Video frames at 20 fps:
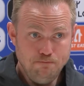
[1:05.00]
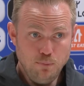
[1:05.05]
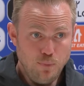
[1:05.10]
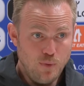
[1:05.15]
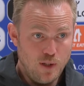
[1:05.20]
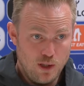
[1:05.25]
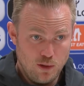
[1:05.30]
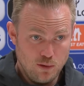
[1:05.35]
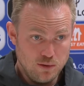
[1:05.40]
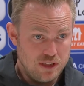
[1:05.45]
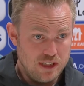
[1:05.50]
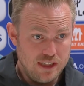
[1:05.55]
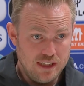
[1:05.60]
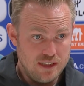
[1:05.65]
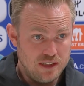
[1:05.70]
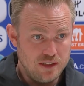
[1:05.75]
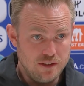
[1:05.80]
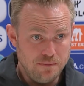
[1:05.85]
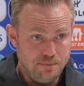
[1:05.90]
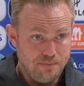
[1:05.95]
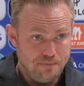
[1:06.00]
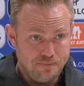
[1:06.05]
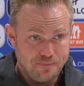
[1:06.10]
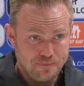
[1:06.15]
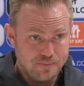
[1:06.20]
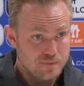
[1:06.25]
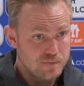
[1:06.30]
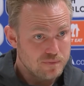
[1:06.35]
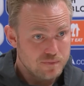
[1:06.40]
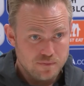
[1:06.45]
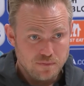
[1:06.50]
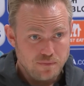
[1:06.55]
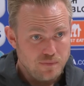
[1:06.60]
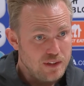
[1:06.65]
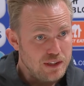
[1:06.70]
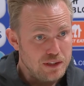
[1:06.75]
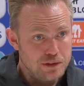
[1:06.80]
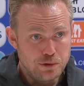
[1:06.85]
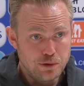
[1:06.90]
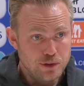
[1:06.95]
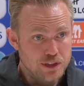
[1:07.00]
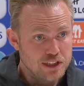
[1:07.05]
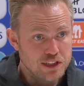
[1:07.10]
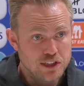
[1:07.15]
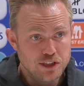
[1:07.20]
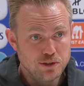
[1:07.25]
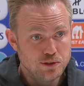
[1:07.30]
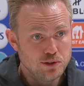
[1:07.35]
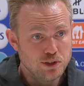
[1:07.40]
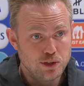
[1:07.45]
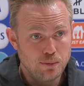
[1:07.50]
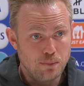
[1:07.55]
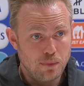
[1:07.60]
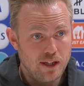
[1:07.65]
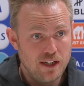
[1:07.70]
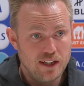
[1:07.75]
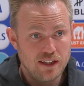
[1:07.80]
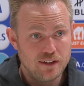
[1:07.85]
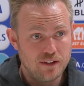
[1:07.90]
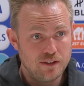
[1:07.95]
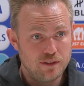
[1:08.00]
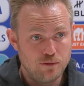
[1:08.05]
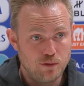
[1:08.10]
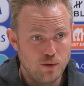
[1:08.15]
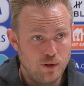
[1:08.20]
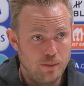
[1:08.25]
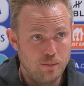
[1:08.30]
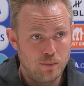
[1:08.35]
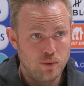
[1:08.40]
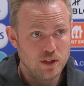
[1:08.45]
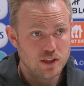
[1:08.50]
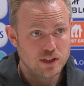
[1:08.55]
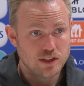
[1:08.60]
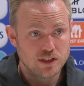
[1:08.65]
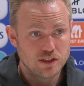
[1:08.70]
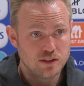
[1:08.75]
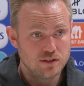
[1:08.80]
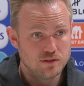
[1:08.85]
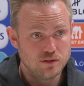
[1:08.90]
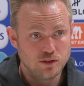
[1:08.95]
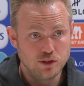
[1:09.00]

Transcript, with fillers: the whole season, to get used to play for Emirates,